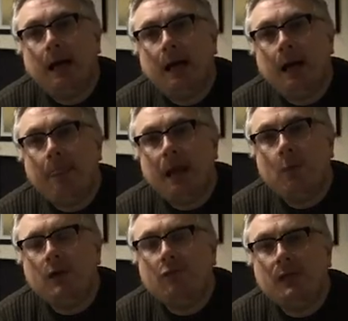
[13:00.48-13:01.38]
and then
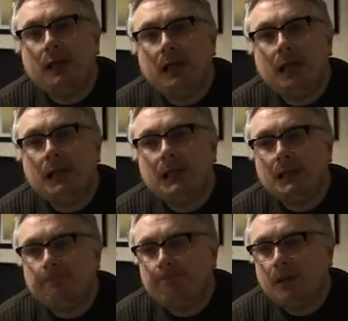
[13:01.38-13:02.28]
we
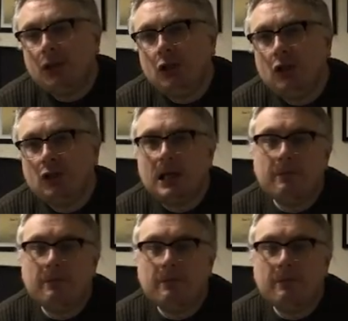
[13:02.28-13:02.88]
realise just how